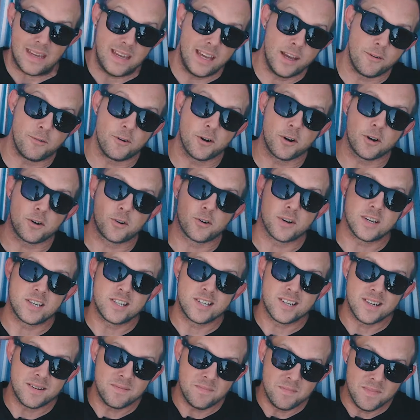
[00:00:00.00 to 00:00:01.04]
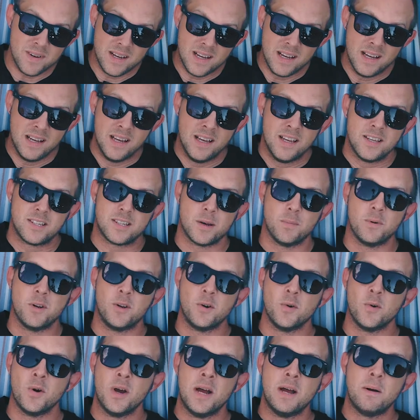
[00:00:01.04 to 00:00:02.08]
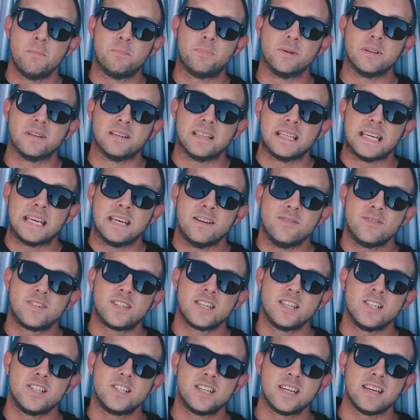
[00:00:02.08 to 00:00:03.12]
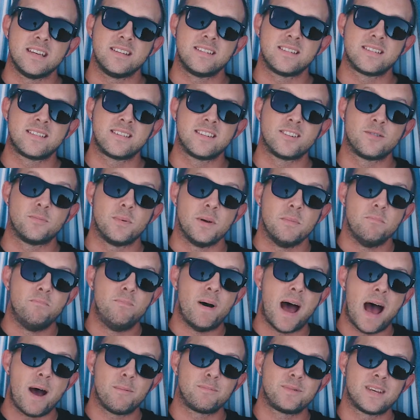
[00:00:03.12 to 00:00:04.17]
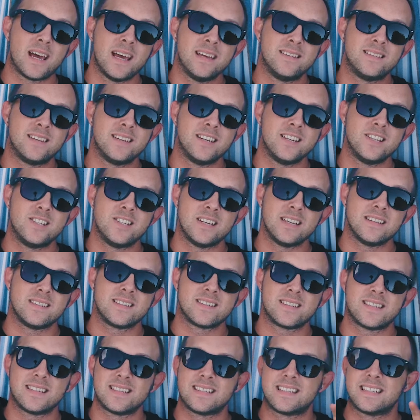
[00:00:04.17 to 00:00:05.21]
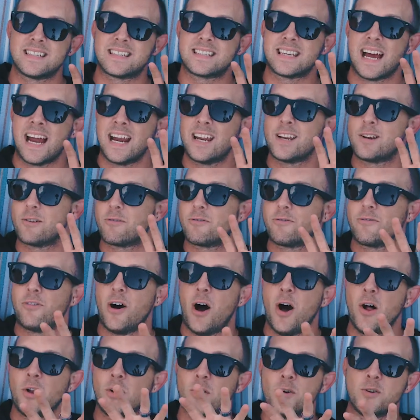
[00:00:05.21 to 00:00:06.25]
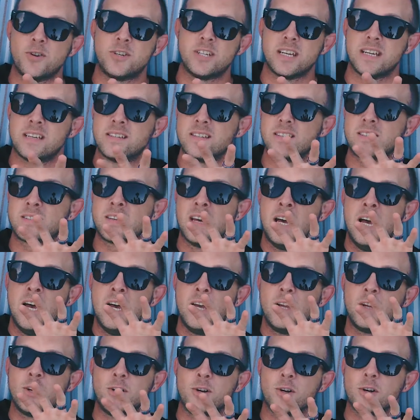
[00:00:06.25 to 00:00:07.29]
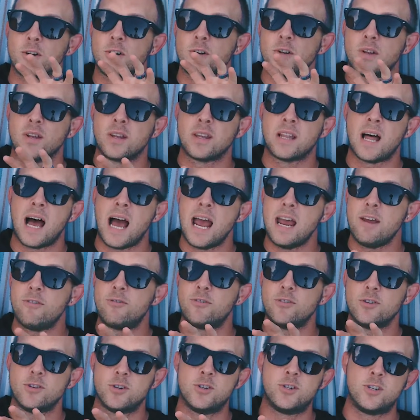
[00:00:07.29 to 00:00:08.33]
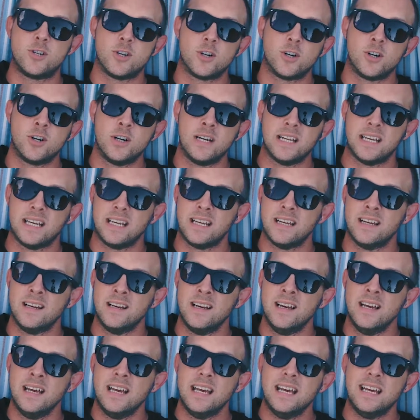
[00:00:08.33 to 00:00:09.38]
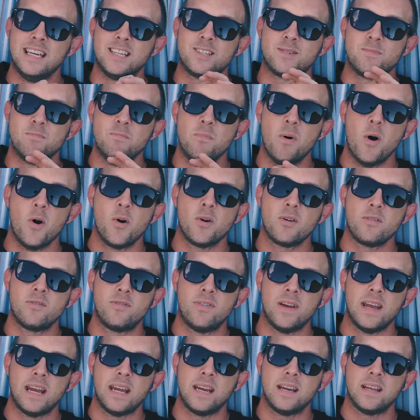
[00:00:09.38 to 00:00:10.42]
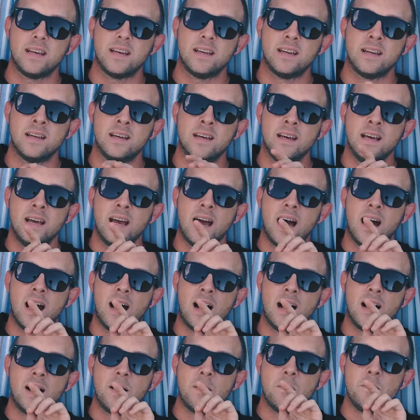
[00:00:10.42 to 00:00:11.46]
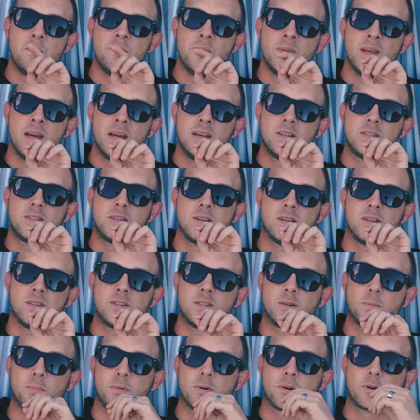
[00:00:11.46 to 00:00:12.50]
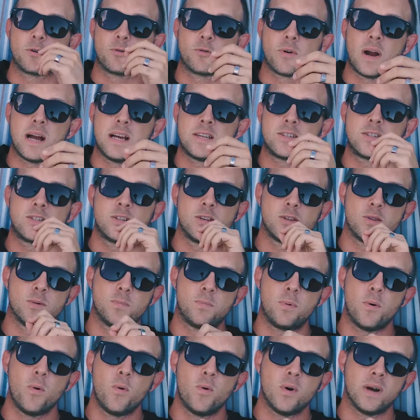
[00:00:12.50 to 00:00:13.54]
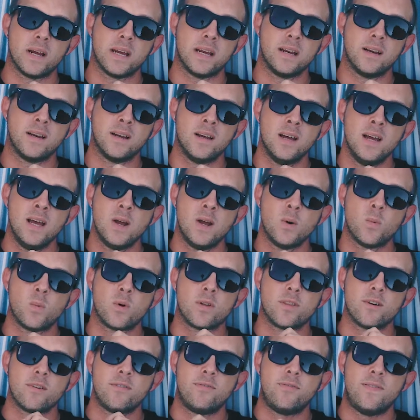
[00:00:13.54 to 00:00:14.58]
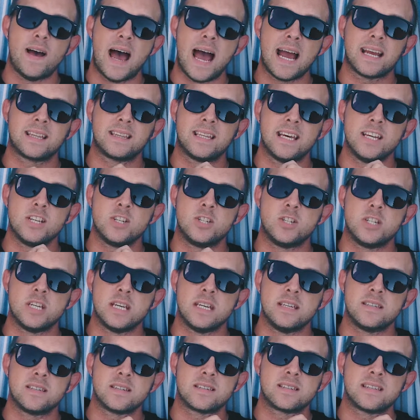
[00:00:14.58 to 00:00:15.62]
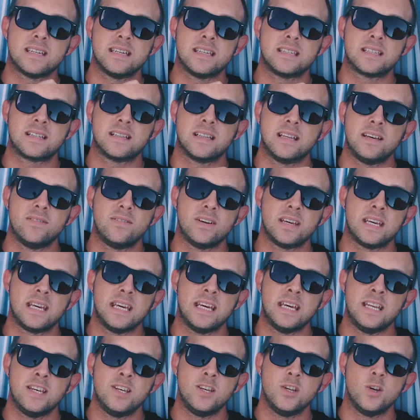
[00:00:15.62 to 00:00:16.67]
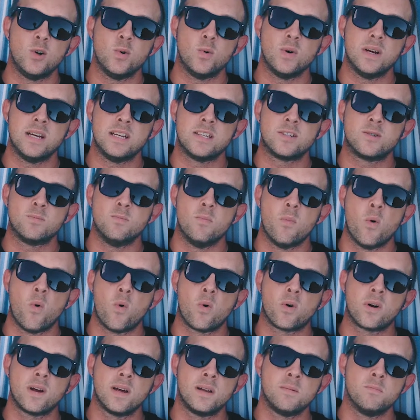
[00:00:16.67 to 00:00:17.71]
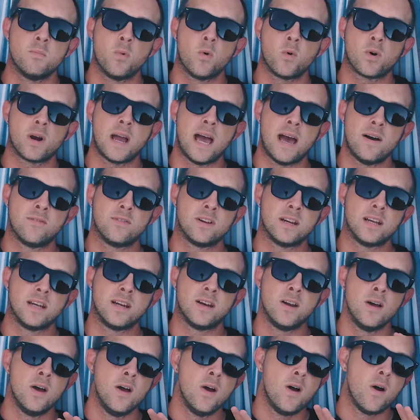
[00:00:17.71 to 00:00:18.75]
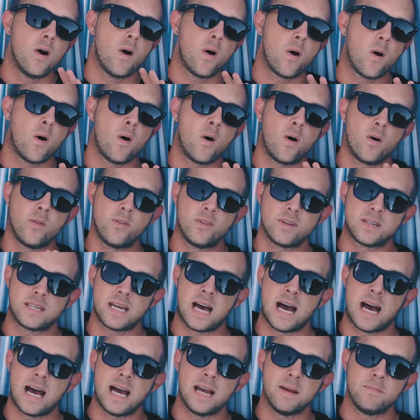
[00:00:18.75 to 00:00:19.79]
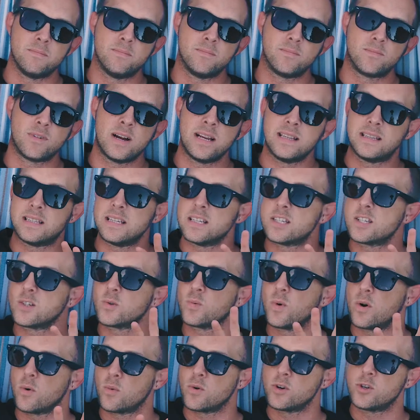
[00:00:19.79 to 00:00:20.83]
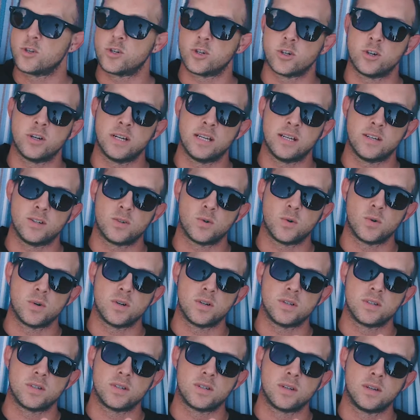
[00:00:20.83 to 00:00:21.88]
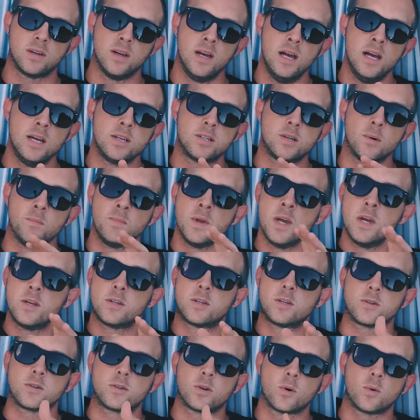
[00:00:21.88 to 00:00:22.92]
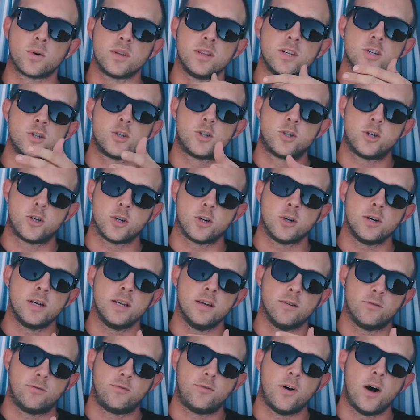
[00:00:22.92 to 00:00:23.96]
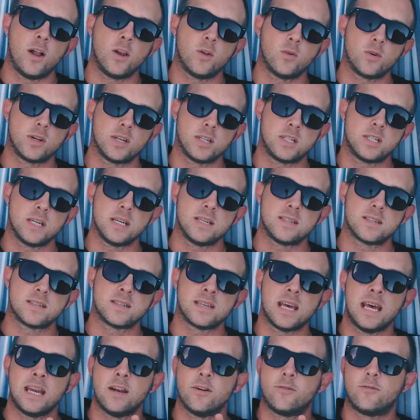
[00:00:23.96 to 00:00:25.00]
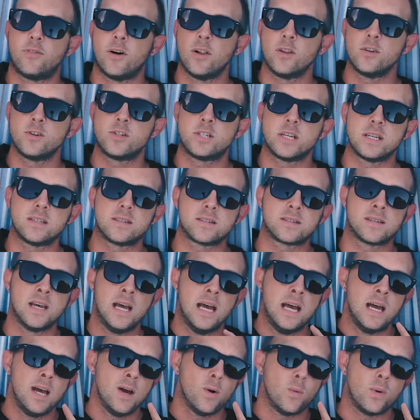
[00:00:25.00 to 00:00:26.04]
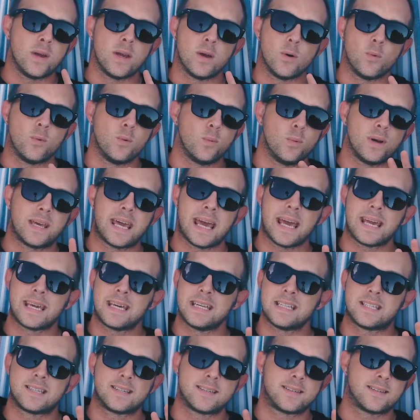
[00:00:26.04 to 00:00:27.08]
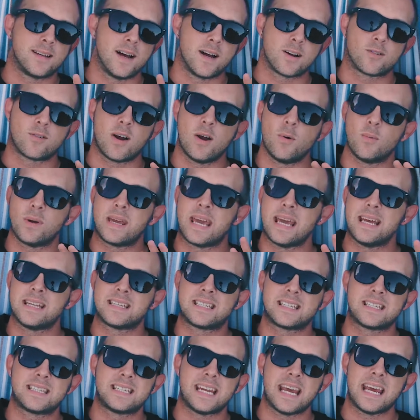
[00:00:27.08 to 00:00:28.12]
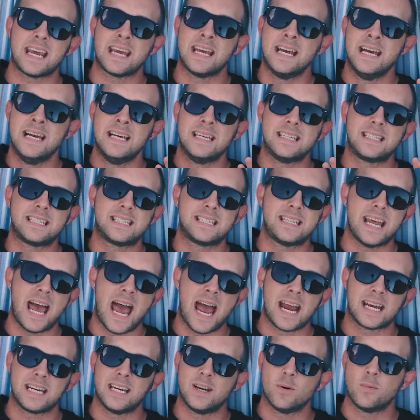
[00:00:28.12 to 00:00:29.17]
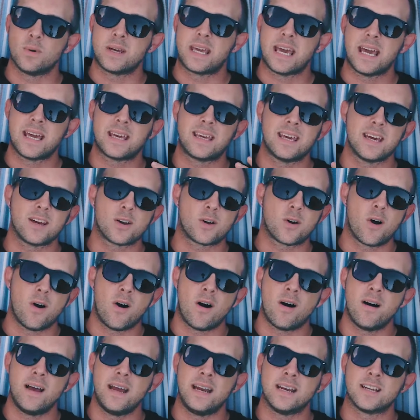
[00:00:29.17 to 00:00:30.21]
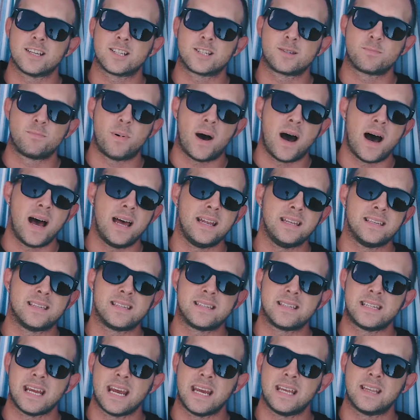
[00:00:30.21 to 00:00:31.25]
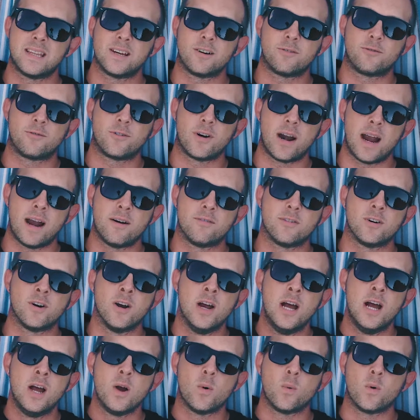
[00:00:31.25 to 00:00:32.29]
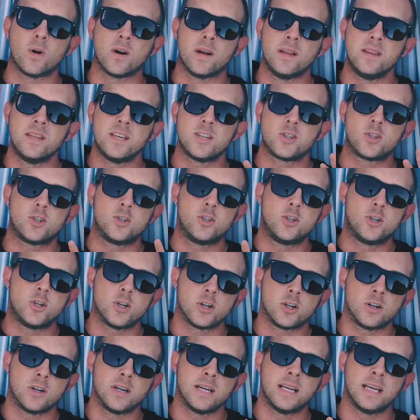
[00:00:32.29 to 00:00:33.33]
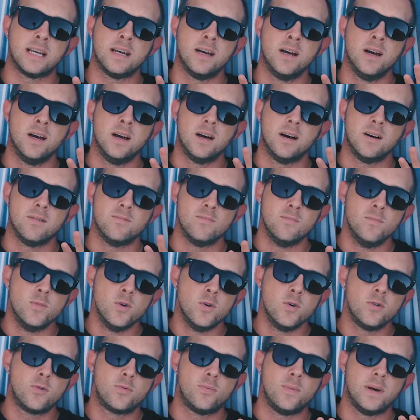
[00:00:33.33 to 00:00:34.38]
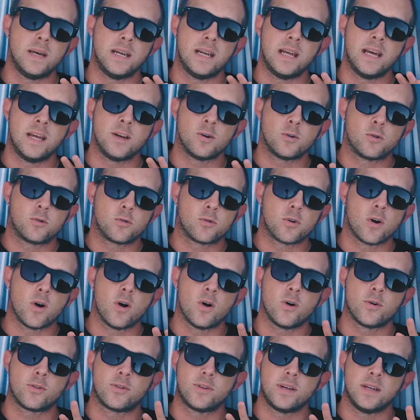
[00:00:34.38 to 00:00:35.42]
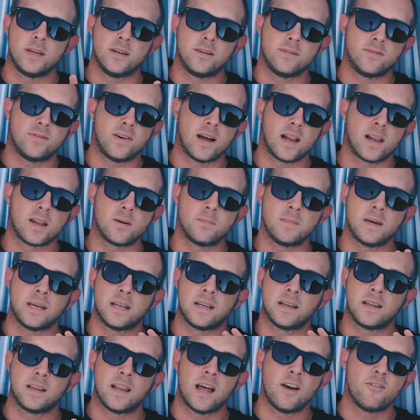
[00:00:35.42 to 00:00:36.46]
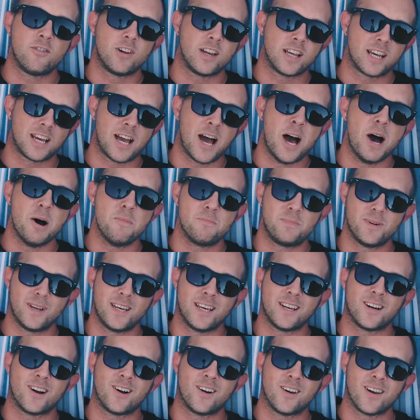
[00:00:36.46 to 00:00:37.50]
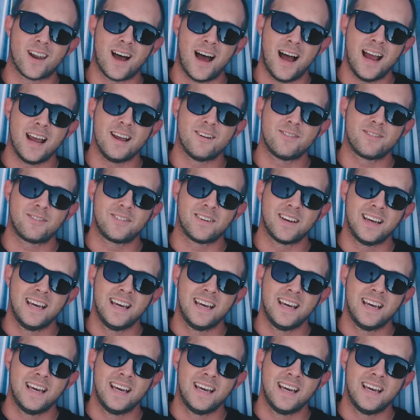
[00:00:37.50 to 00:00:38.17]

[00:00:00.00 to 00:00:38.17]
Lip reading: if you're a Christian, someone who believes in Jesus, has been baptized into Jesus, has decided to follow Jesus, your life journey is motivated to progress to the point where the fact that Jesus is living in you is more and more evident all the time, right? This is what we're journeying towards. So we're in this journey of following Jesus, and to follow Jesus, we can't get stuck, right? We can't stay stagnant. We can't get caught in a spot and stay there forever. We're in this journey of movement and growth and development and leveling up in our life.